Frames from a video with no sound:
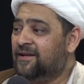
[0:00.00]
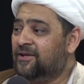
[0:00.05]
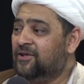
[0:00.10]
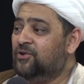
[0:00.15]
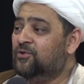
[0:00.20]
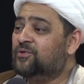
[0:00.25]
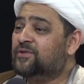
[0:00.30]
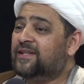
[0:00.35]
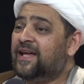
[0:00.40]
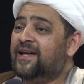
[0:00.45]

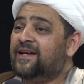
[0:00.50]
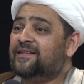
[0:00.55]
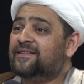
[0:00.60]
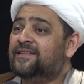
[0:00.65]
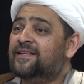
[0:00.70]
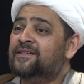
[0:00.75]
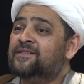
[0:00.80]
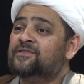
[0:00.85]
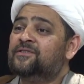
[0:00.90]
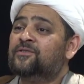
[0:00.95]
you take
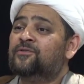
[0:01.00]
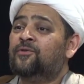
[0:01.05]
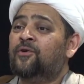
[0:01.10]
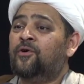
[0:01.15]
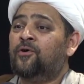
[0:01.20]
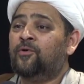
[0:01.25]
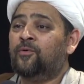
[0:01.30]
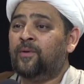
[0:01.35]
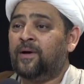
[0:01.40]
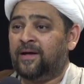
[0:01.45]
things the
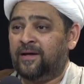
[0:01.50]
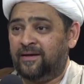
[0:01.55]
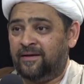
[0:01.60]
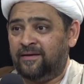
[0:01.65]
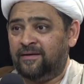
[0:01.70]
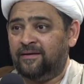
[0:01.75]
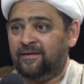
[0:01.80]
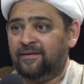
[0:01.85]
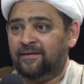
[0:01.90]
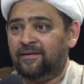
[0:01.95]
wrong way.
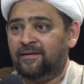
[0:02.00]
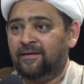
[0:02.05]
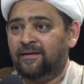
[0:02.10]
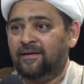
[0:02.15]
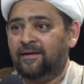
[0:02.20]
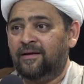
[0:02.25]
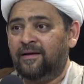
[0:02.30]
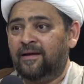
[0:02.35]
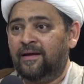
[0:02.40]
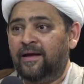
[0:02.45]

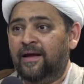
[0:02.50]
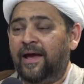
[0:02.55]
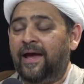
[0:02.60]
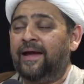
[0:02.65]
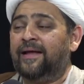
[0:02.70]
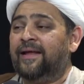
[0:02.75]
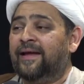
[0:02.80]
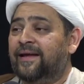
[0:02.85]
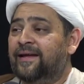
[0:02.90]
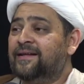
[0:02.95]

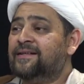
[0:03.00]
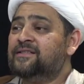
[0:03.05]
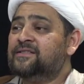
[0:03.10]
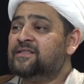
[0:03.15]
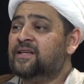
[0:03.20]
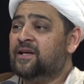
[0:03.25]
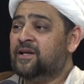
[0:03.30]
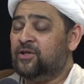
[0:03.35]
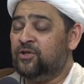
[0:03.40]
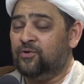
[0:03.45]
And hence,
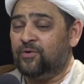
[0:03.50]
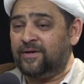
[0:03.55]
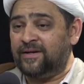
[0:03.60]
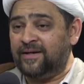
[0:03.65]
you are